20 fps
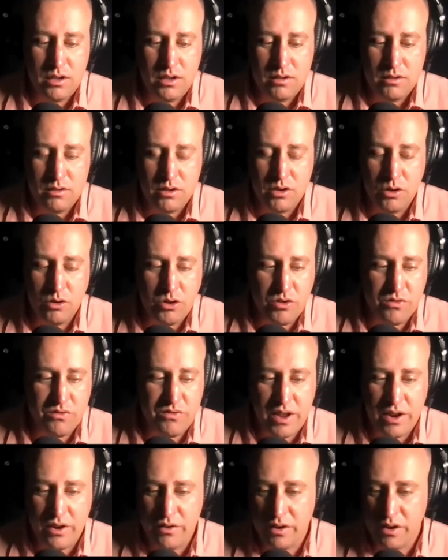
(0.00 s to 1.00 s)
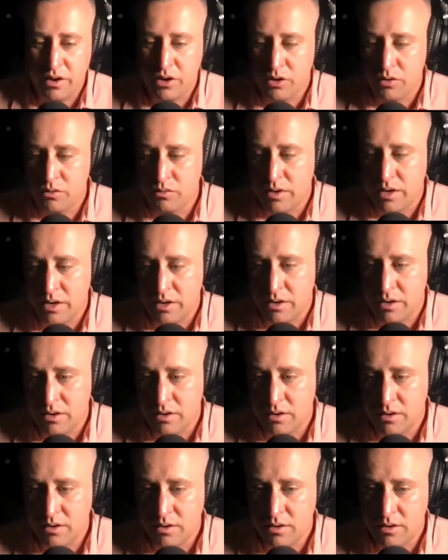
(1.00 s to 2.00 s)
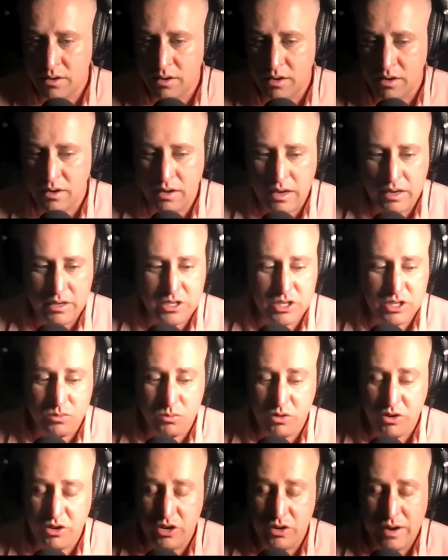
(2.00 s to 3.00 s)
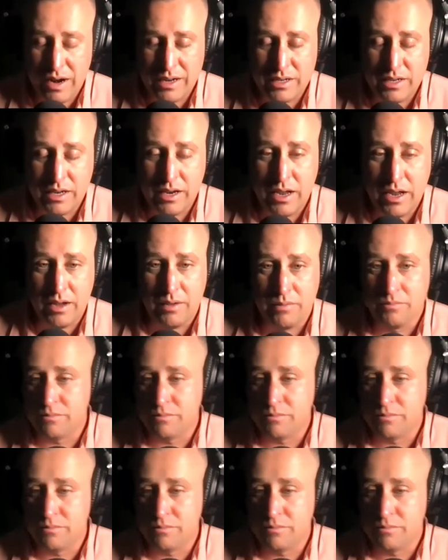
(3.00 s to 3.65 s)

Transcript: your veteran career and just where you're at today.